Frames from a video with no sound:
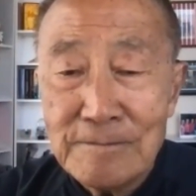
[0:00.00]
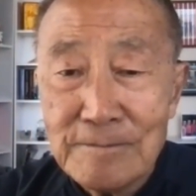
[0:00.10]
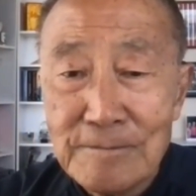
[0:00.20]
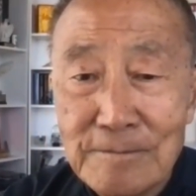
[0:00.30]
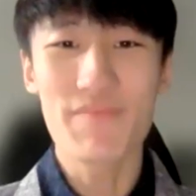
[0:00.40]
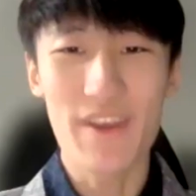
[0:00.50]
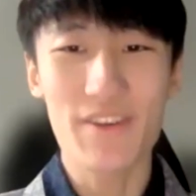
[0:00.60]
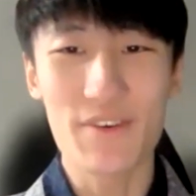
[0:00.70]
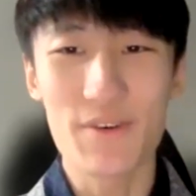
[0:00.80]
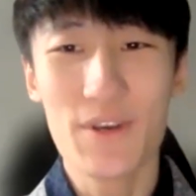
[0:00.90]
Yeah,
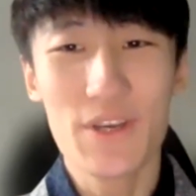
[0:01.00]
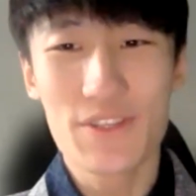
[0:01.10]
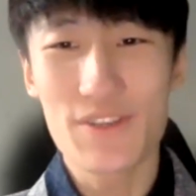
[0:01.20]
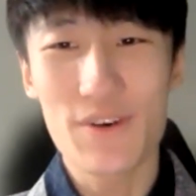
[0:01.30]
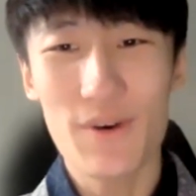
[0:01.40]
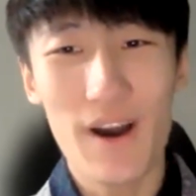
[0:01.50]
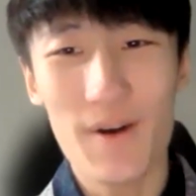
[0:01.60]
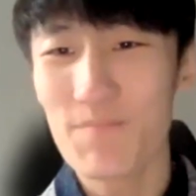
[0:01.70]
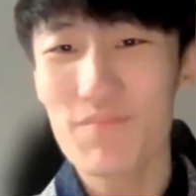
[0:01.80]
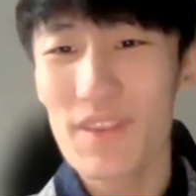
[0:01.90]
thank you.
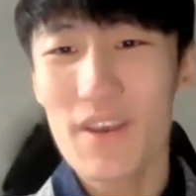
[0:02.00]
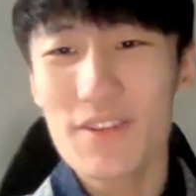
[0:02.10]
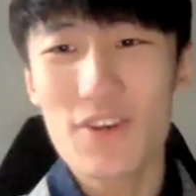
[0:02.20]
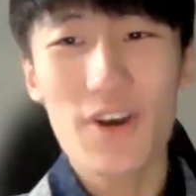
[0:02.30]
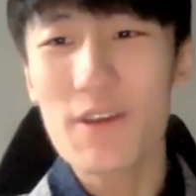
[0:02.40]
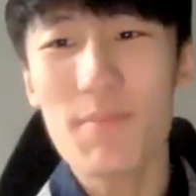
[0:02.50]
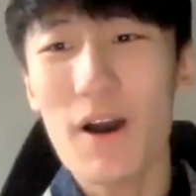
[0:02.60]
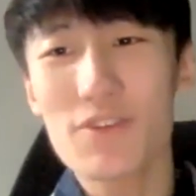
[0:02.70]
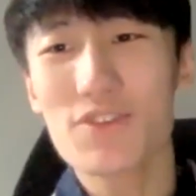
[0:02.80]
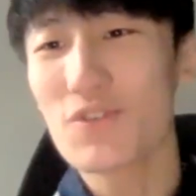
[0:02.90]
So talking
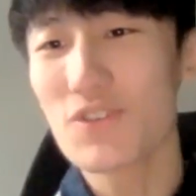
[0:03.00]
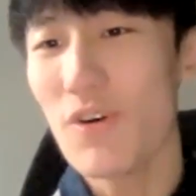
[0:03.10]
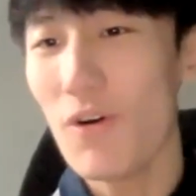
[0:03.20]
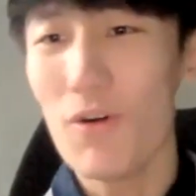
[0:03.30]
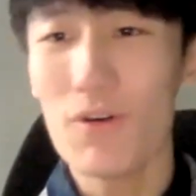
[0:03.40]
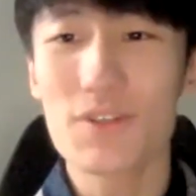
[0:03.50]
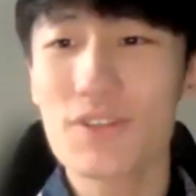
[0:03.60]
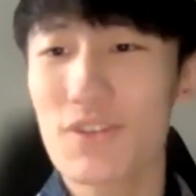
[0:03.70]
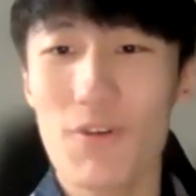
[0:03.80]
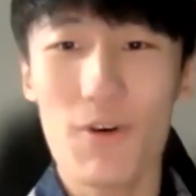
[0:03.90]
about all
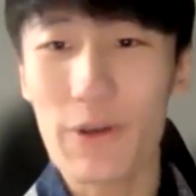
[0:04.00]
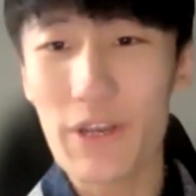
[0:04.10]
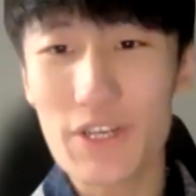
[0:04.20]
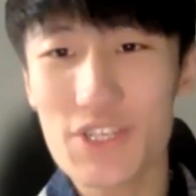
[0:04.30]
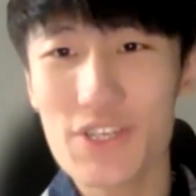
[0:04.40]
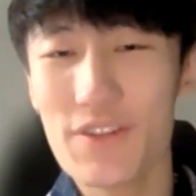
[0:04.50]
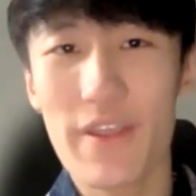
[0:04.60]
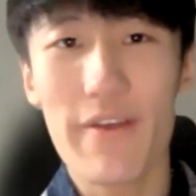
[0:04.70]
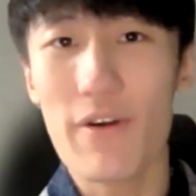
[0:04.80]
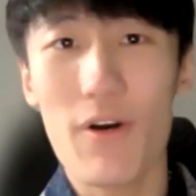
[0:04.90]
this coalition
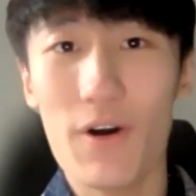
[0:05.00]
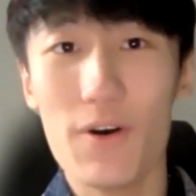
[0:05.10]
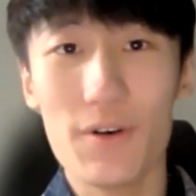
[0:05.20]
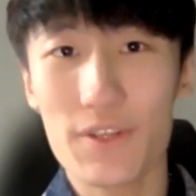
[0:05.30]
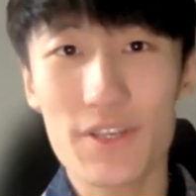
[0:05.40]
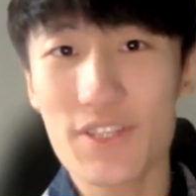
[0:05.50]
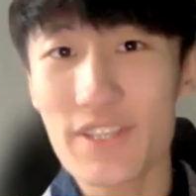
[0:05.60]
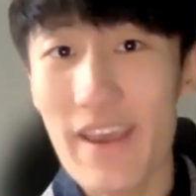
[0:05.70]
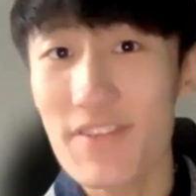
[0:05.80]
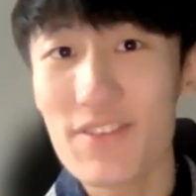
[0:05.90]
and all this
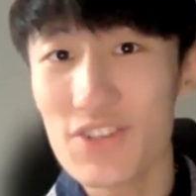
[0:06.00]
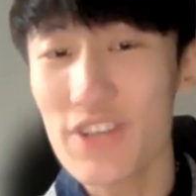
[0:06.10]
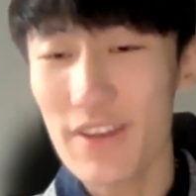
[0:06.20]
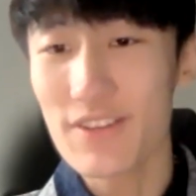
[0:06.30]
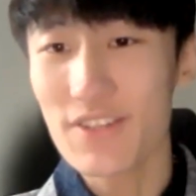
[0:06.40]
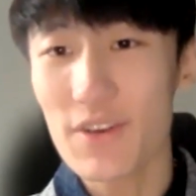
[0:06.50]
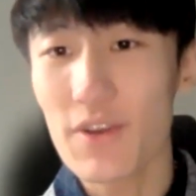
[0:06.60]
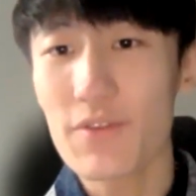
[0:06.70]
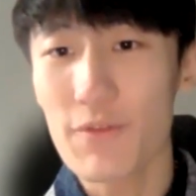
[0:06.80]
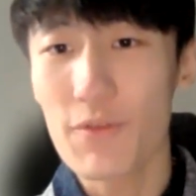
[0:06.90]
anti-Chinese
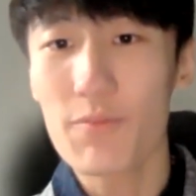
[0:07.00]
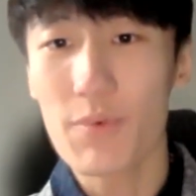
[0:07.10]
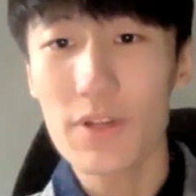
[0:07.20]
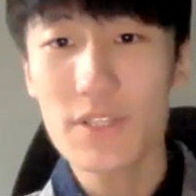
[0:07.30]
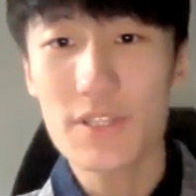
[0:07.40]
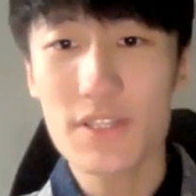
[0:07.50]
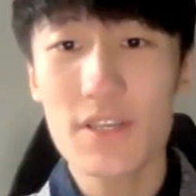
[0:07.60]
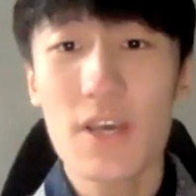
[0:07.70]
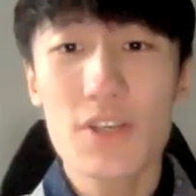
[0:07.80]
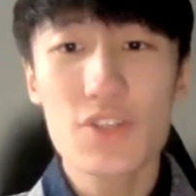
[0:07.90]
hateful practices,
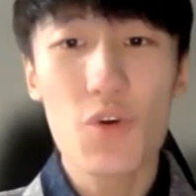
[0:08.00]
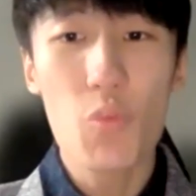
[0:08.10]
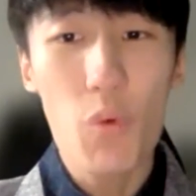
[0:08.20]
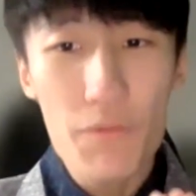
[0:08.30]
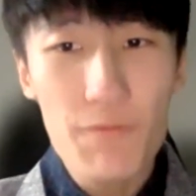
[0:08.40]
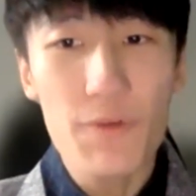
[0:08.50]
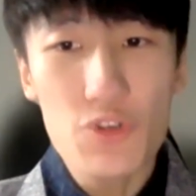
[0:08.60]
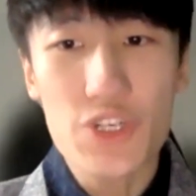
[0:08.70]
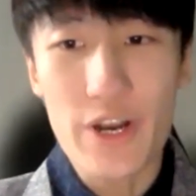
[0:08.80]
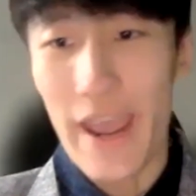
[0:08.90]
so what
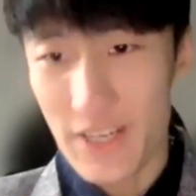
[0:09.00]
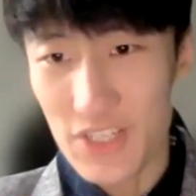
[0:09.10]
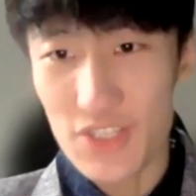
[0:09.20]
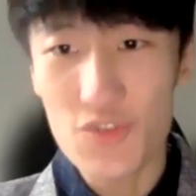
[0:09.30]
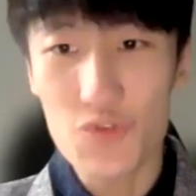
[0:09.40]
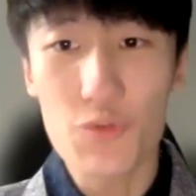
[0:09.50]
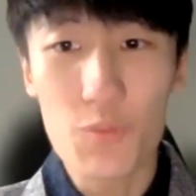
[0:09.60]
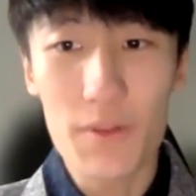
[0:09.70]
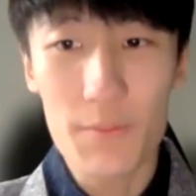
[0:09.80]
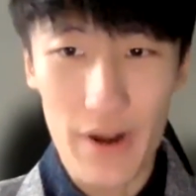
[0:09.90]
future actions do you
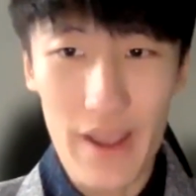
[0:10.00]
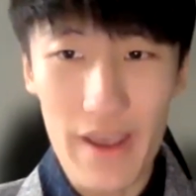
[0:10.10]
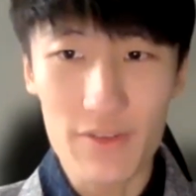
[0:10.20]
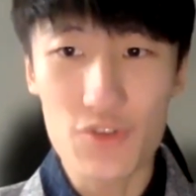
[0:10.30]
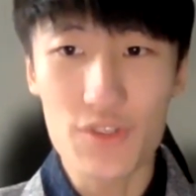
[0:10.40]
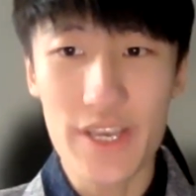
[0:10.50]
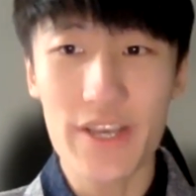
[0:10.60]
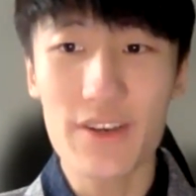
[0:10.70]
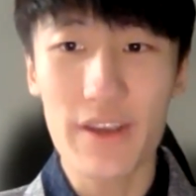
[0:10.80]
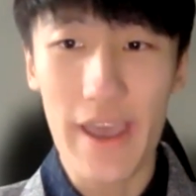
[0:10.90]
want plan to
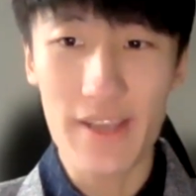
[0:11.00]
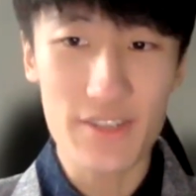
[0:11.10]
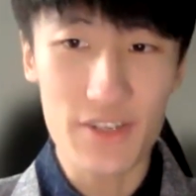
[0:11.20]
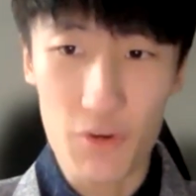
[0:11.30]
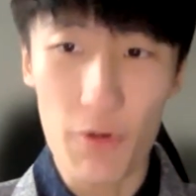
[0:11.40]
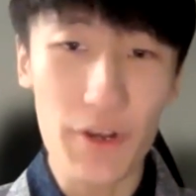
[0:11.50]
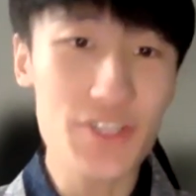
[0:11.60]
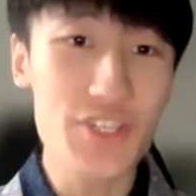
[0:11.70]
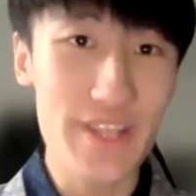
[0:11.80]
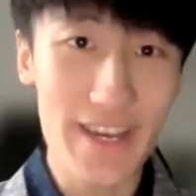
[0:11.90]
take as a
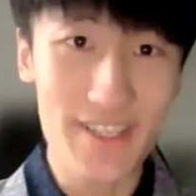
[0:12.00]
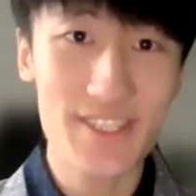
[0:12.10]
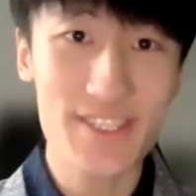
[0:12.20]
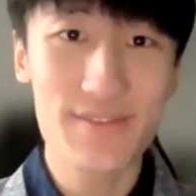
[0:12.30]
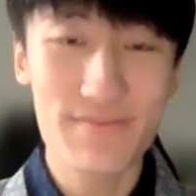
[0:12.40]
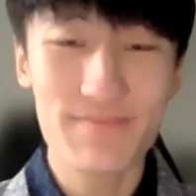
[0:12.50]
coalition next?